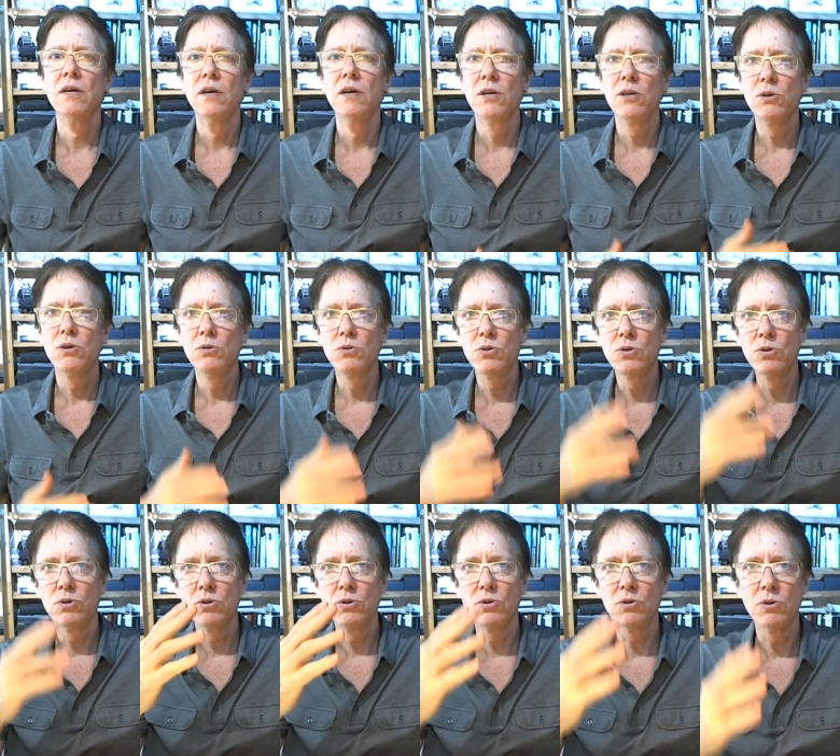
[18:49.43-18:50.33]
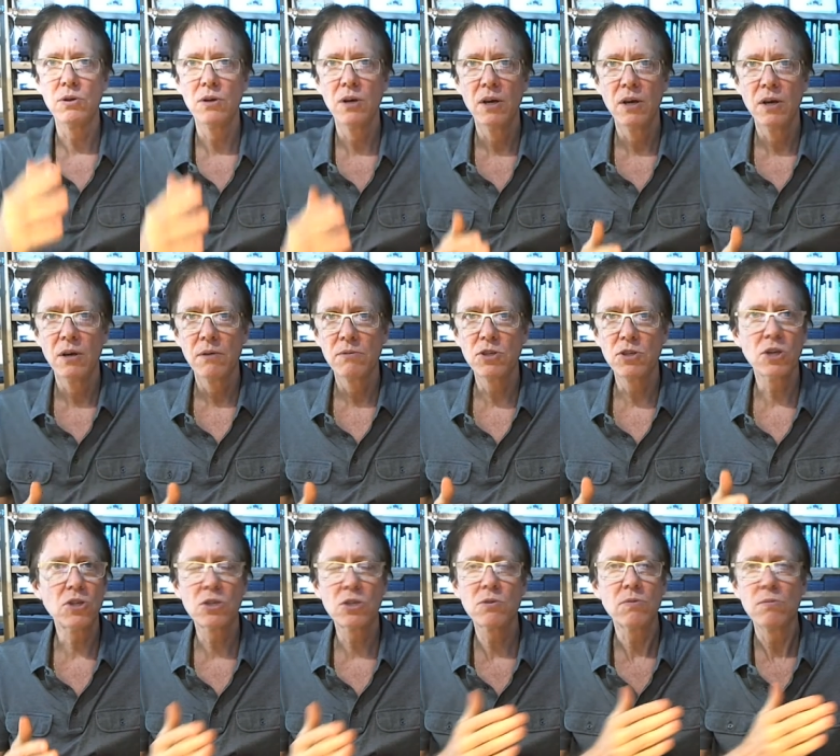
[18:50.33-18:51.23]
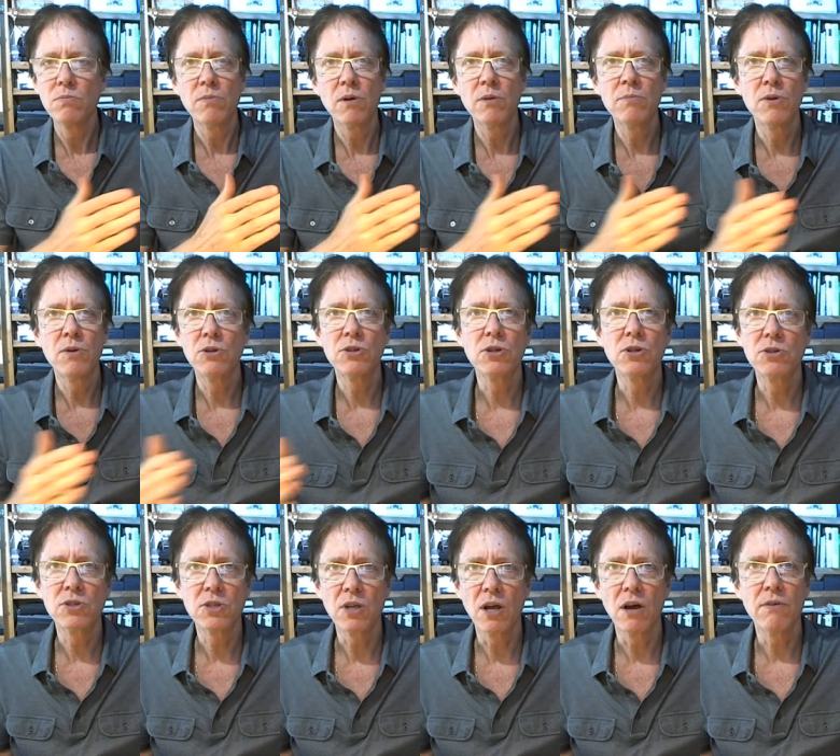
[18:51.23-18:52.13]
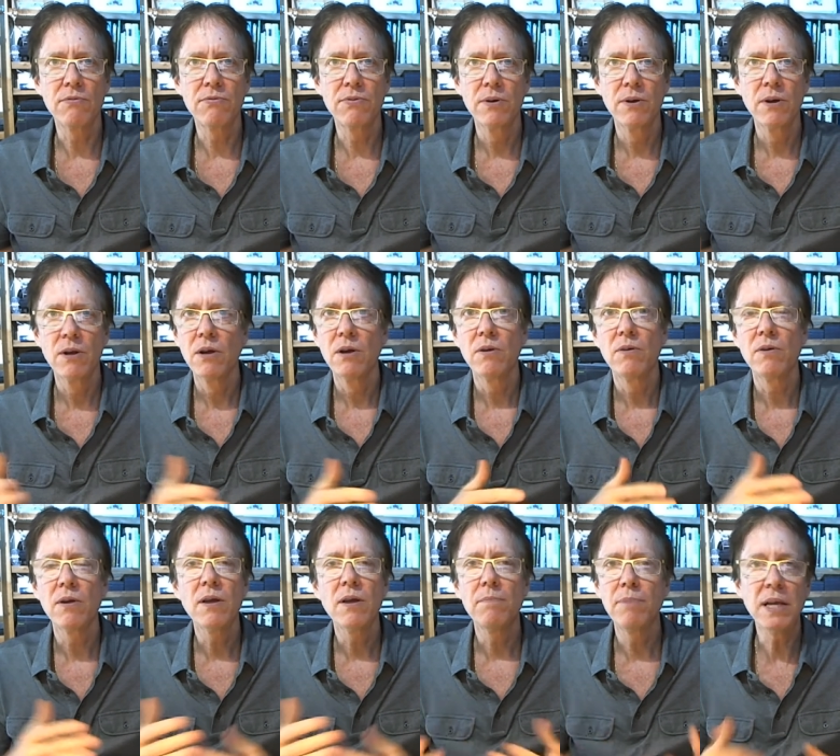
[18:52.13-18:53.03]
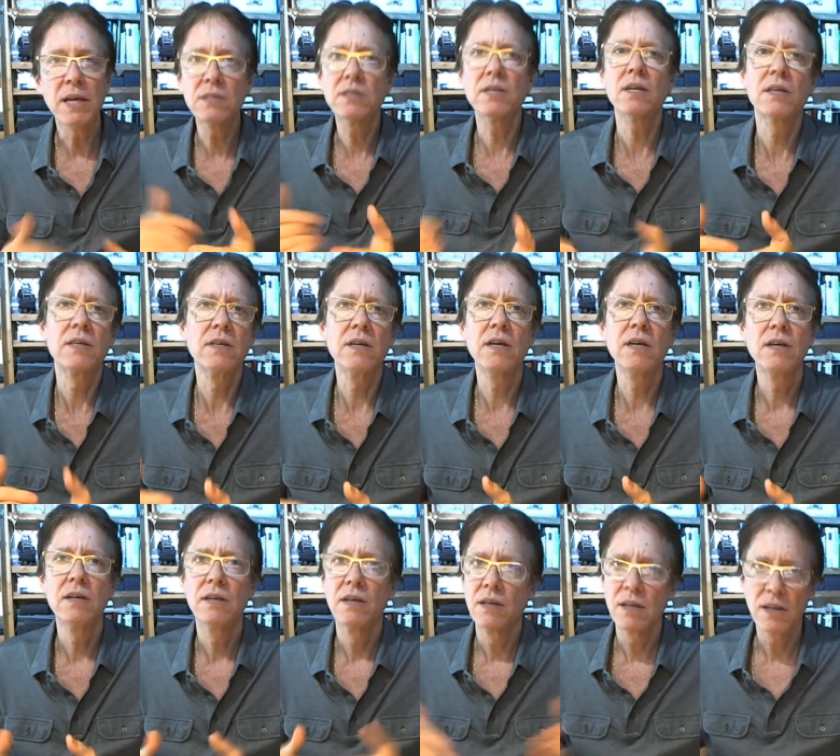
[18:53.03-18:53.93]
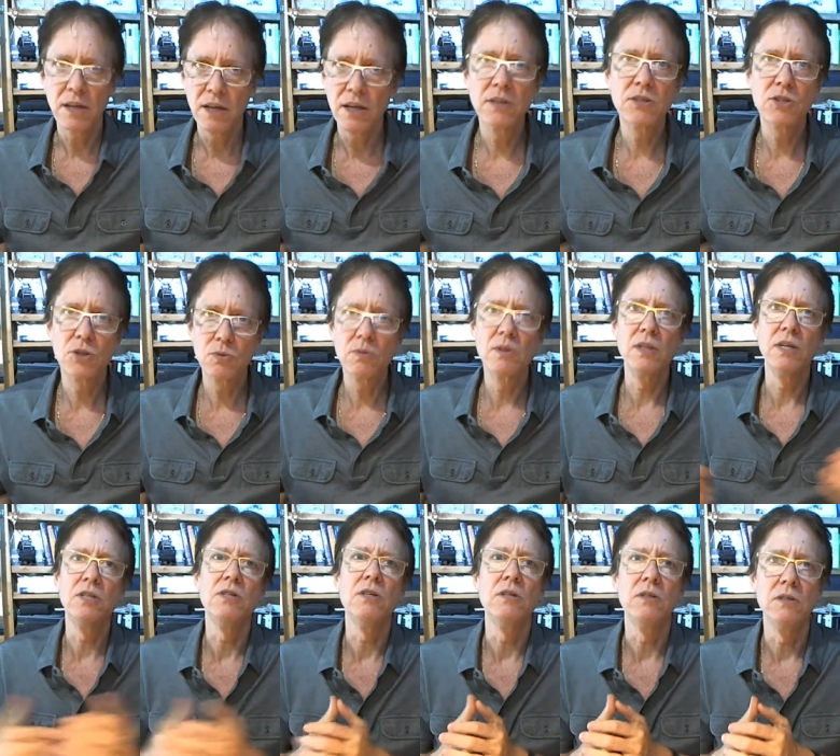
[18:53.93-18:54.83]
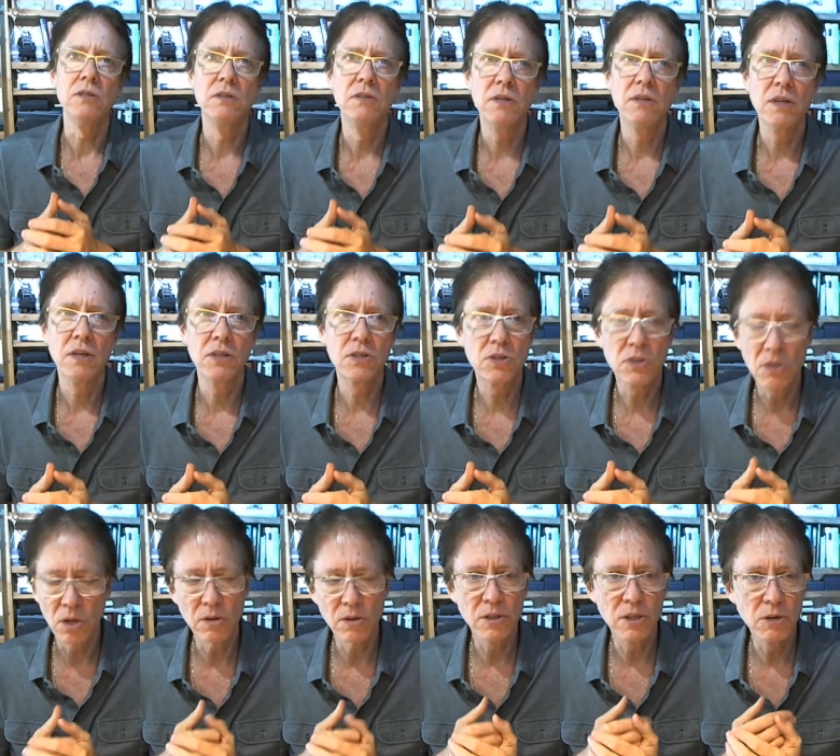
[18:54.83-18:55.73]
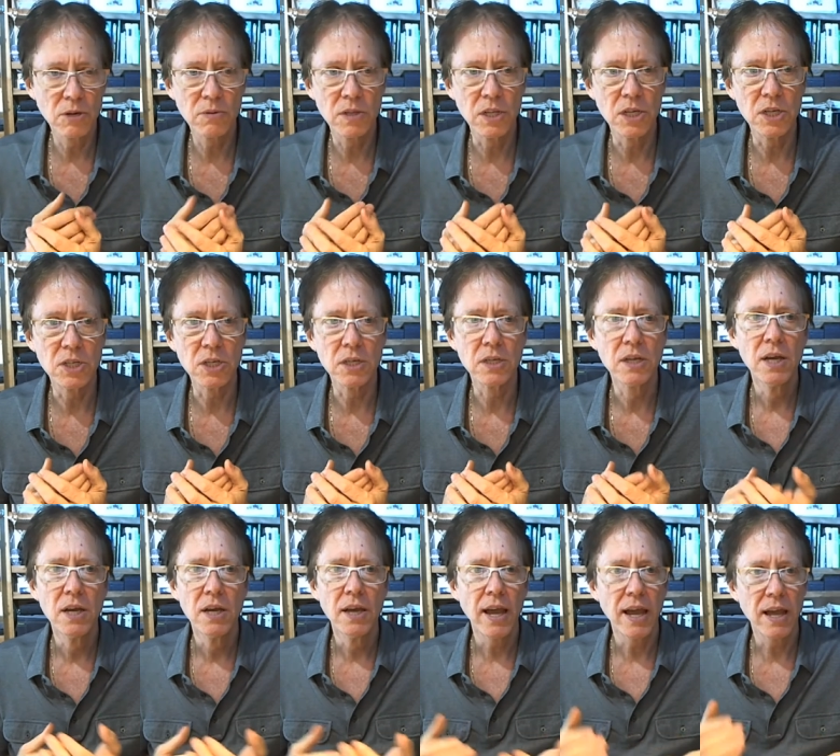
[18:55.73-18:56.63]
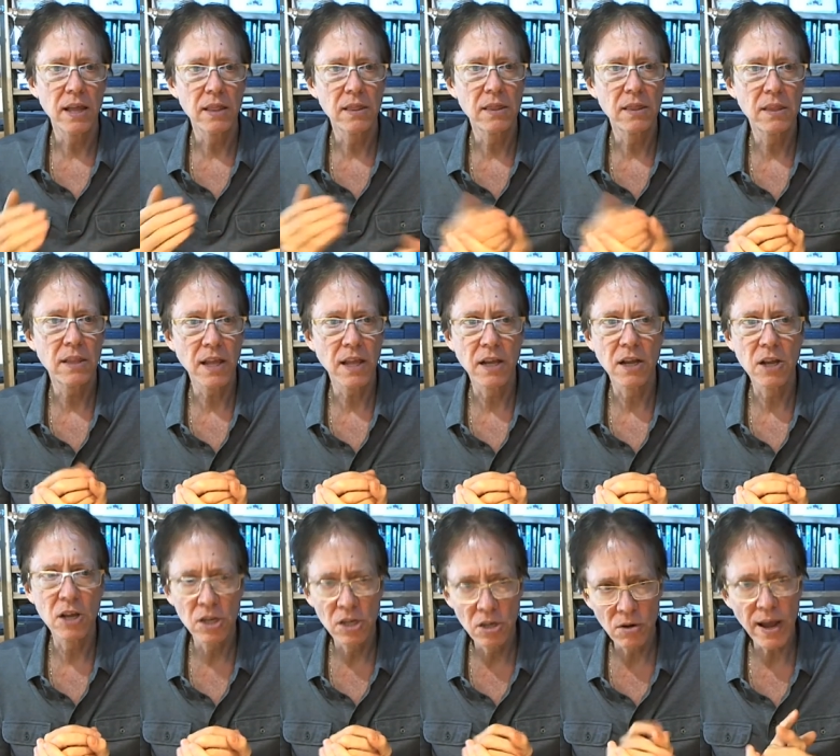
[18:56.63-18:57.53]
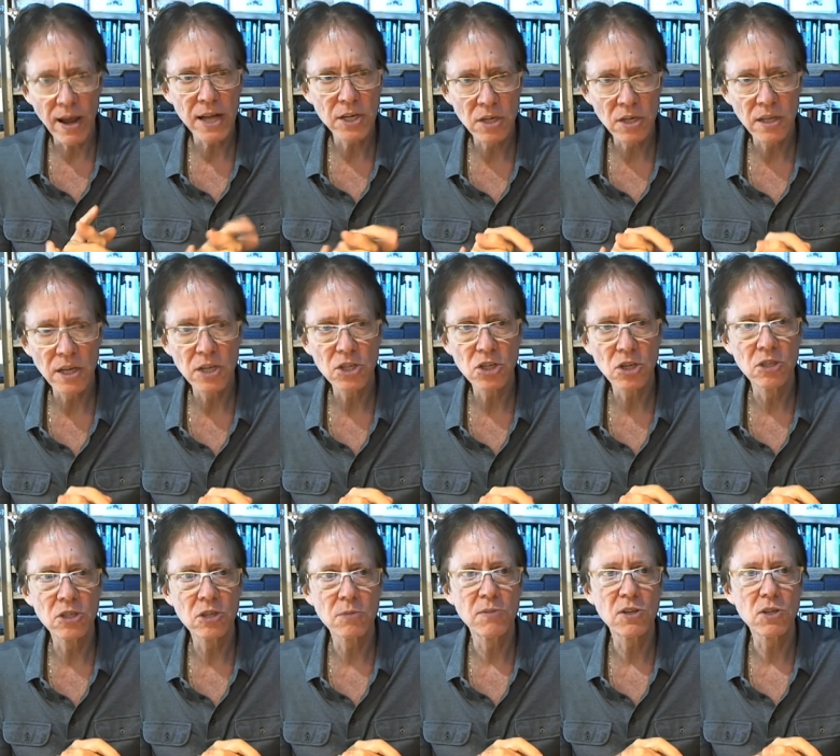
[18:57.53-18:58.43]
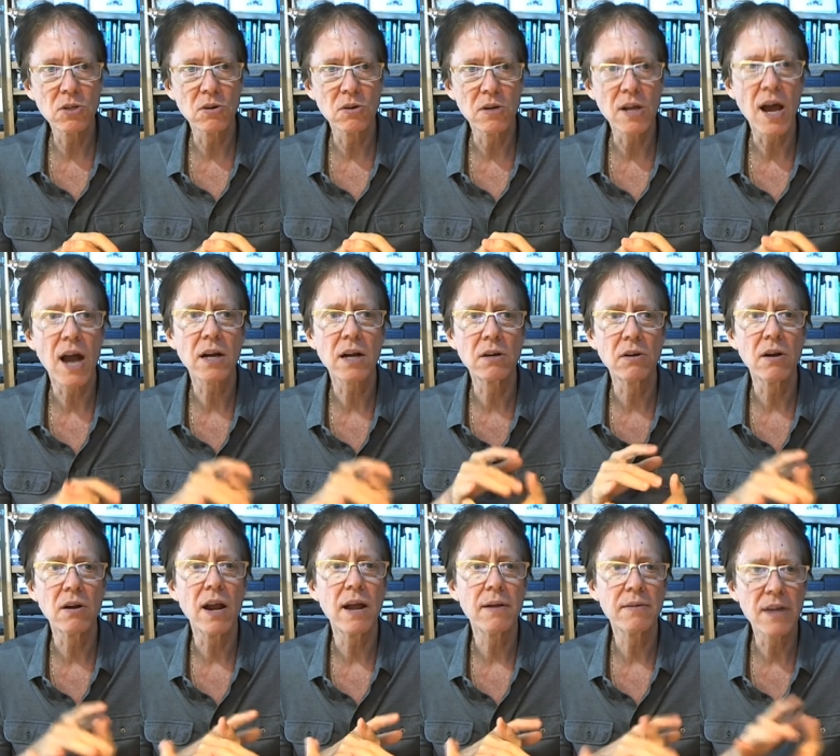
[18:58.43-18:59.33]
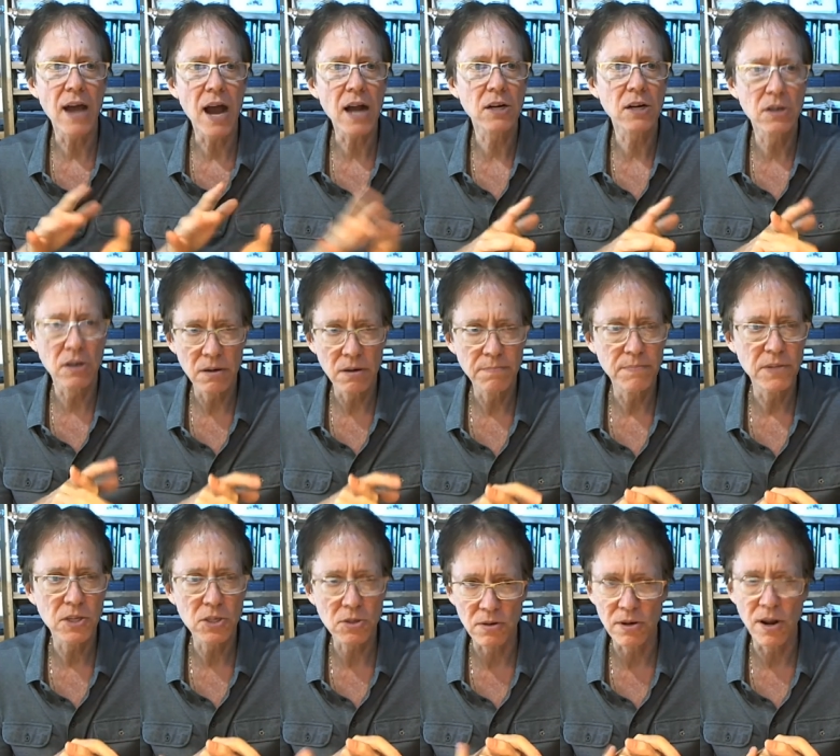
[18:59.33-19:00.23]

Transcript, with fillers: You too. Just immerse yourself. Basically, it's a religion. It's totally a religion. And, and congratulations, Mr. Doctor, Doctor, Mr.